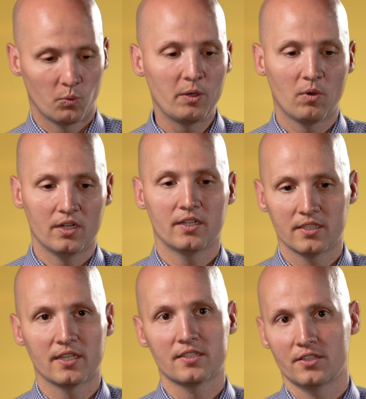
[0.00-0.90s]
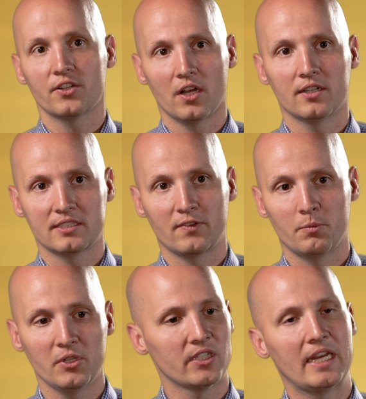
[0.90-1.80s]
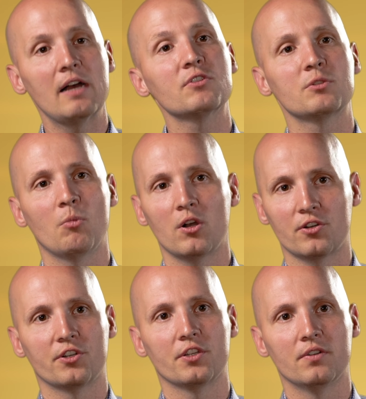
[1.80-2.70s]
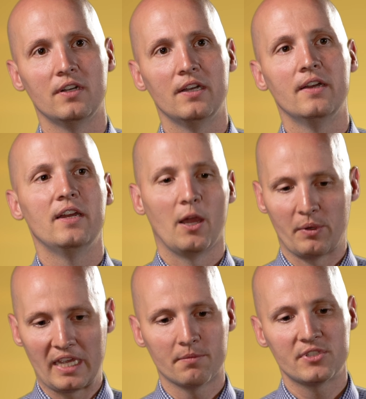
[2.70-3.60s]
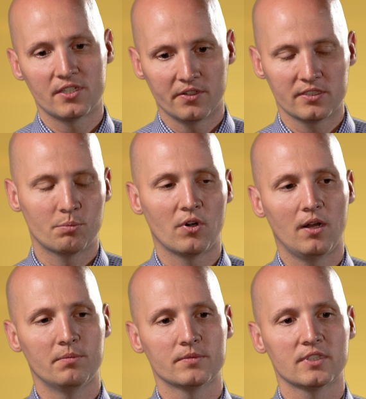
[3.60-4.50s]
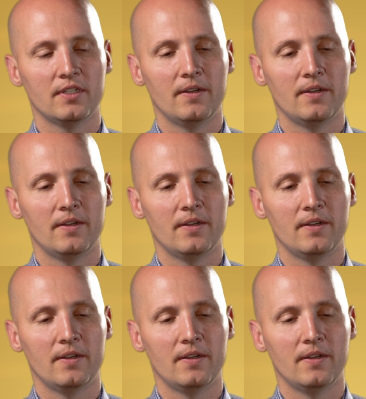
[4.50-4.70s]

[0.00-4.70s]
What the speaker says: we wanted to test their cognitive ability. How smart are you? And we gave them a series of problems,